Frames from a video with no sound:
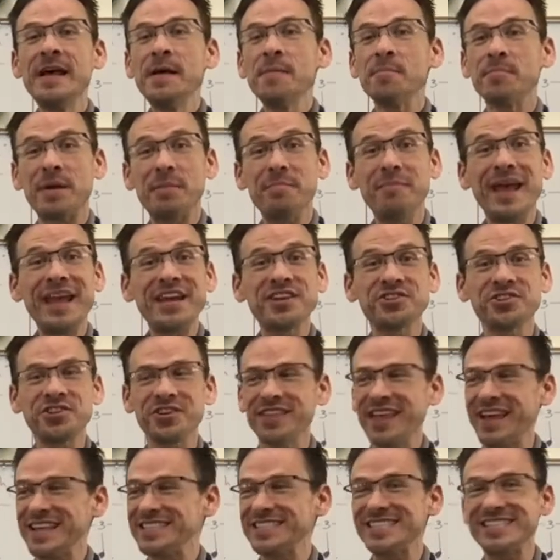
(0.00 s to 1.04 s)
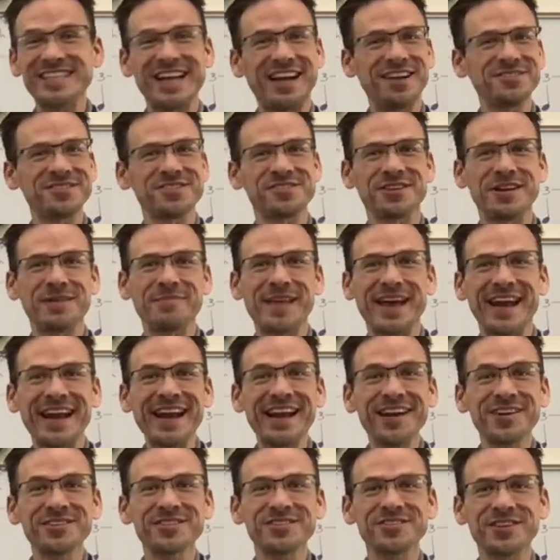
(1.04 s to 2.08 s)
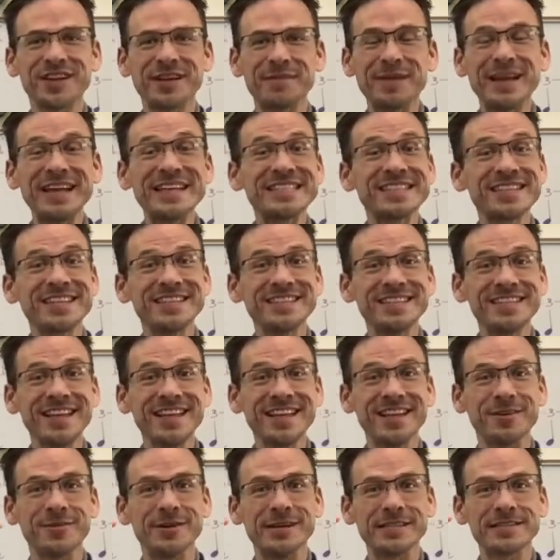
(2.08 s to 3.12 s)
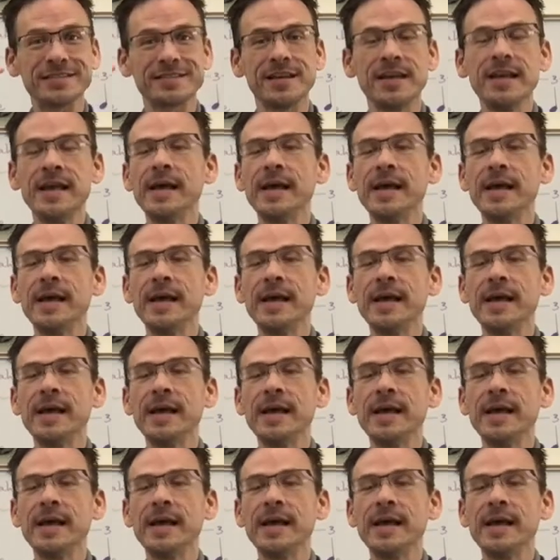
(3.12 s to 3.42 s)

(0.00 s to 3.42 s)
but make sure that sound stream, that airstream, is continuous,